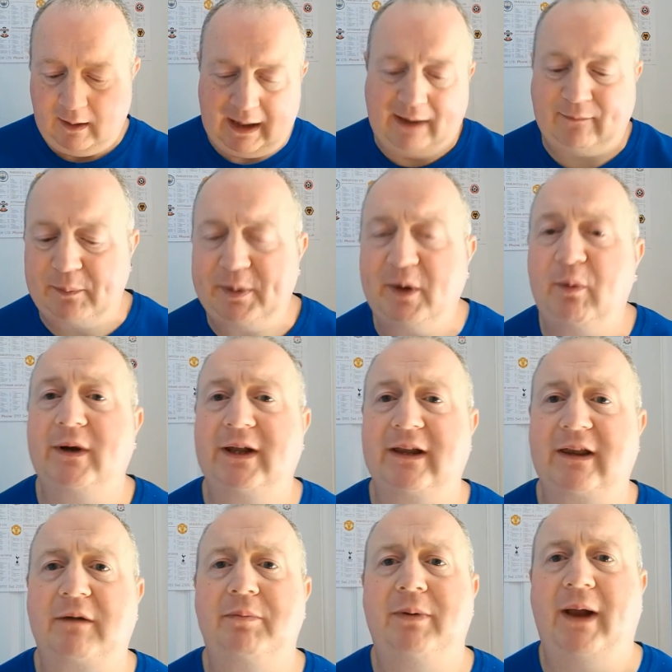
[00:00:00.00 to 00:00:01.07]
If Liverpool want to get
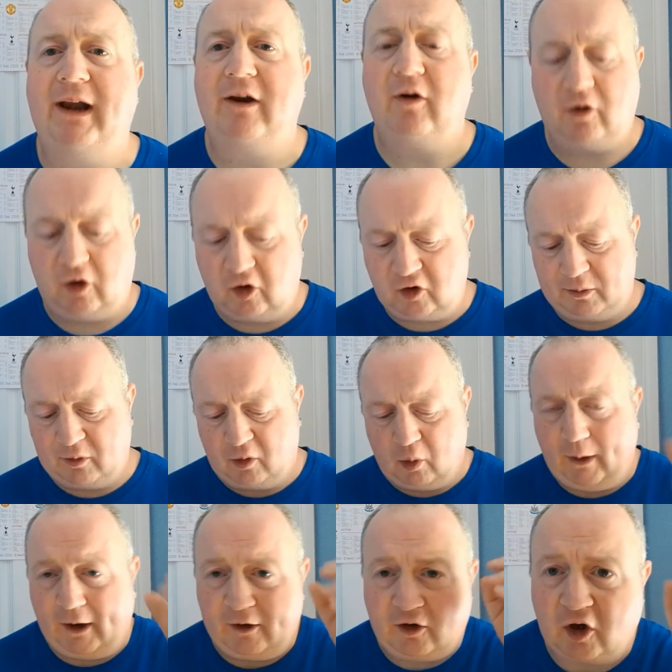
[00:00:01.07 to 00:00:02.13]
this player, they're going to cost them
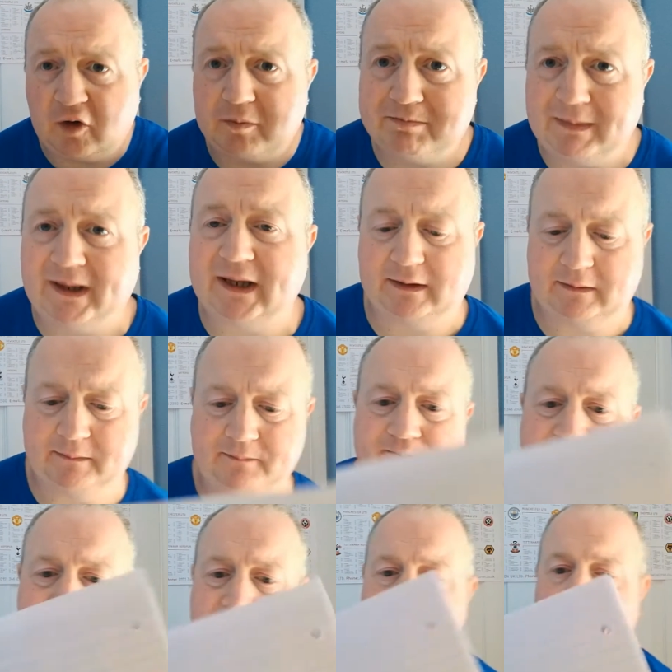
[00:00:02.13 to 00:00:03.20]
22 million.
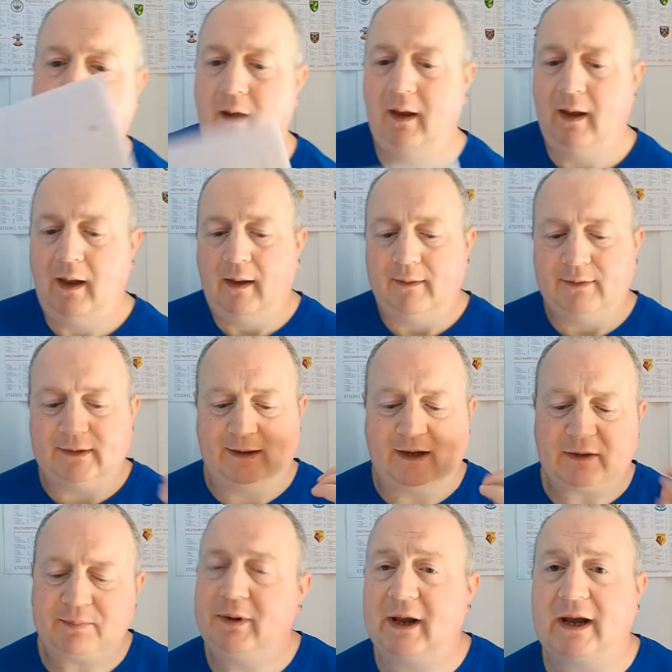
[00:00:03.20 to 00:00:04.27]
Now,
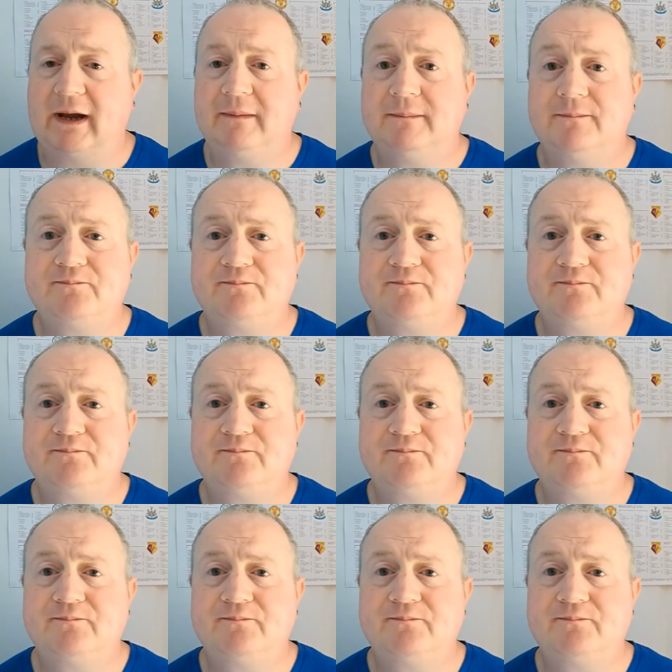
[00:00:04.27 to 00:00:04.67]
this player